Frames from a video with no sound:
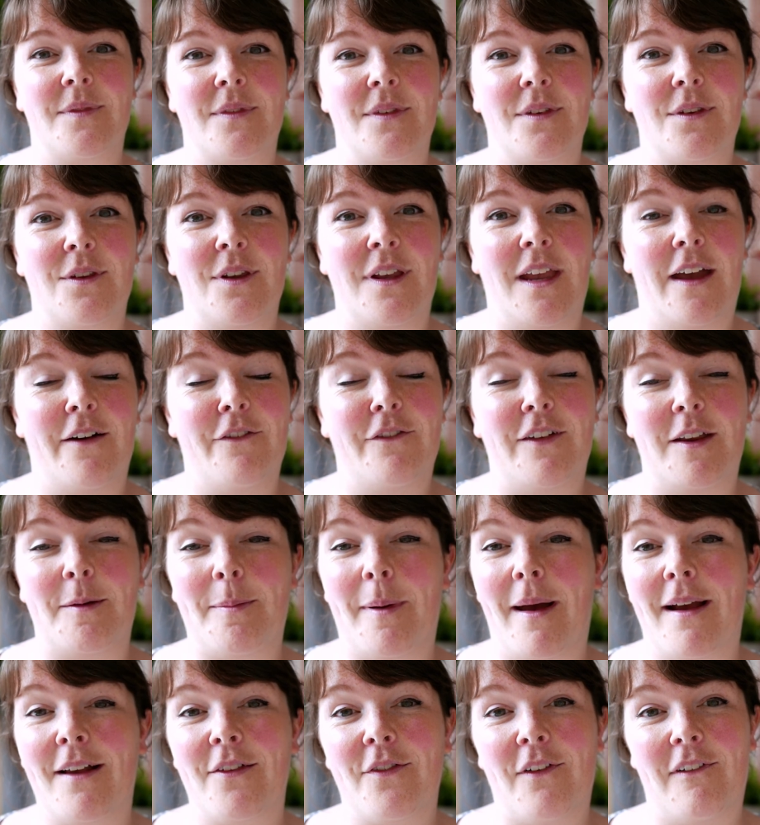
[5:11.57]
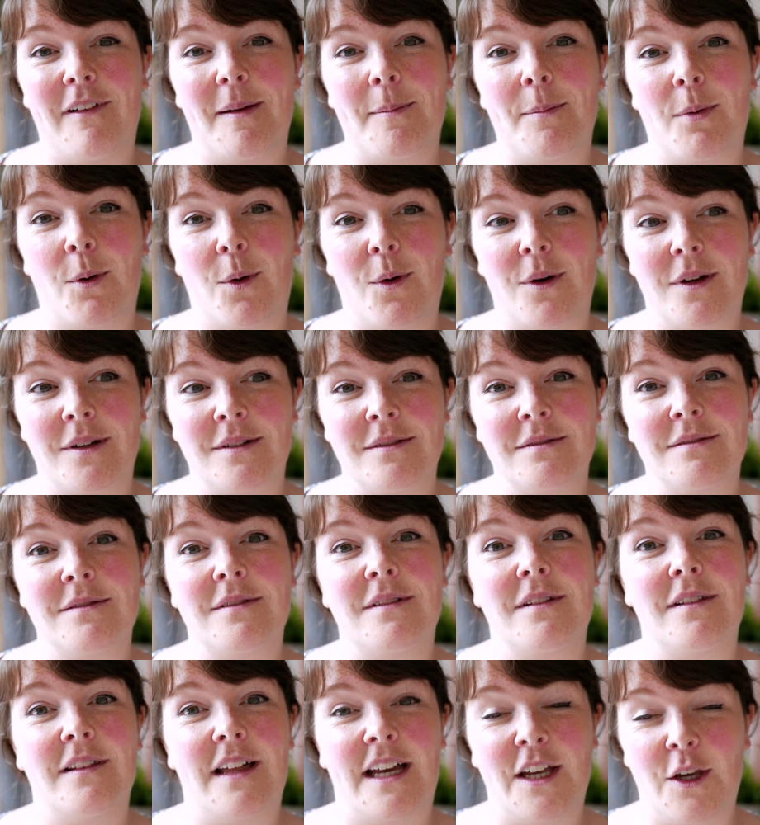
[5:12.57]
So yeah, feedback's very important.
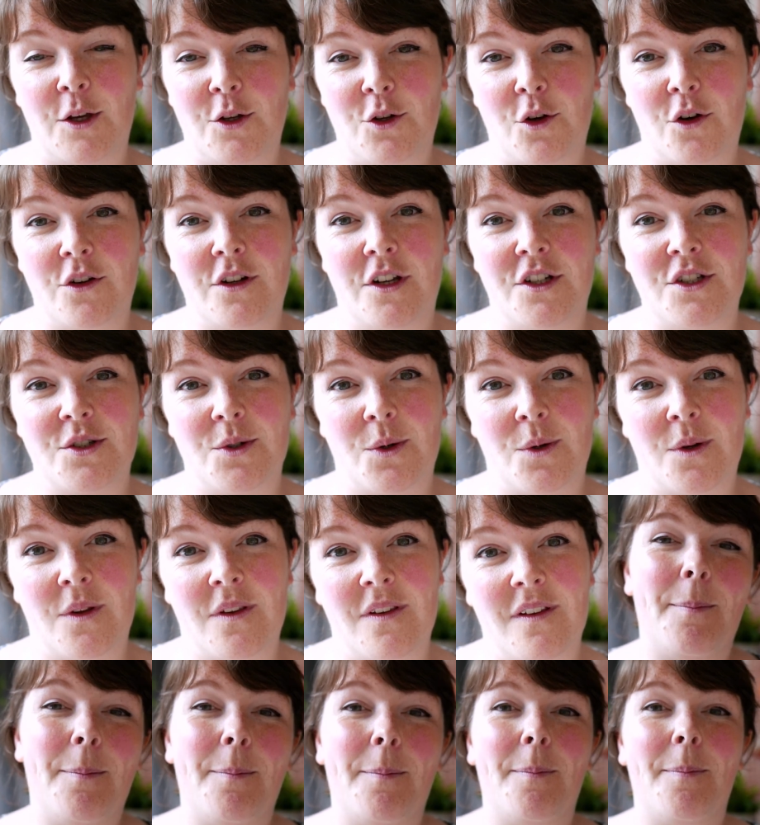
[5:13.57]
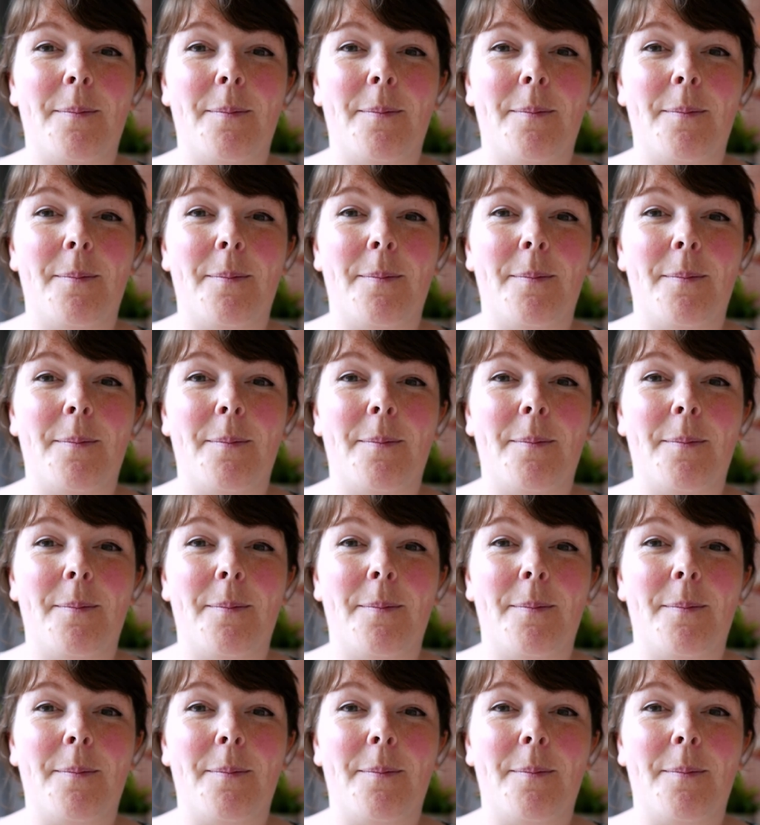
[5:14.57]
Thank you, Dr. Jones.